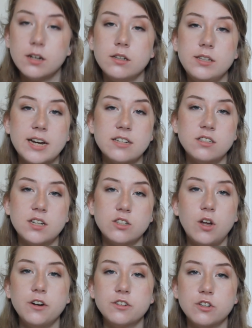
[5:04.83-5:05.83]
Yes, as
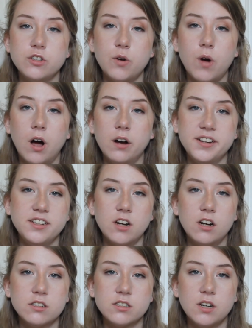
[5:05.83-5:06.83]
long as there's no
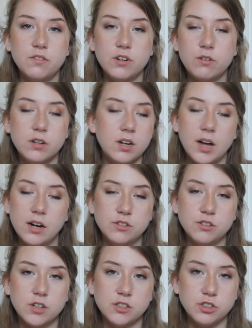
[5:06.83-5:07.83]
honky-tonk stuff going on, and I'll
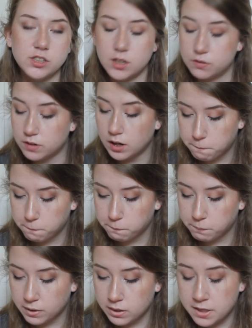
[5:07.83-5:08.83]
do country stuff.
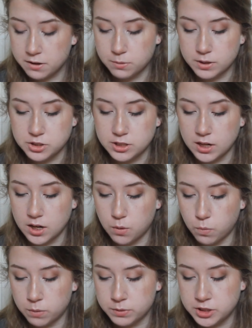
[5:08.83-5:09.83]
Another question,
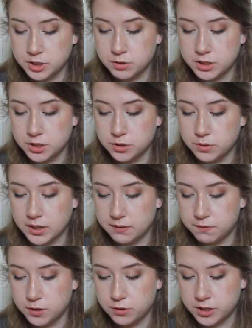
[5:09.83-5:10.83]
what would you do
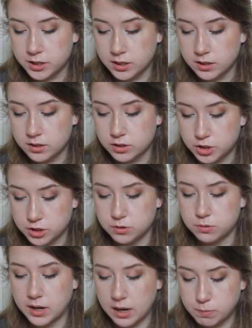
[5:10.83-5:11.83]
if you could
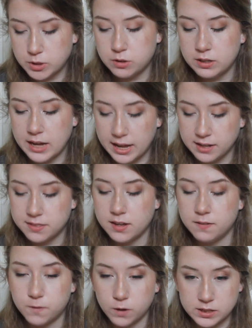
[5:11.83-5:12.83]
do absolutely
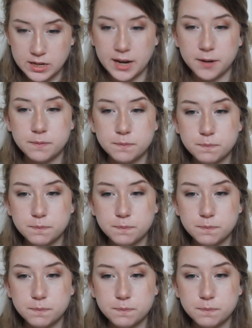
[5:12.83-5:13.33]
anything for a day?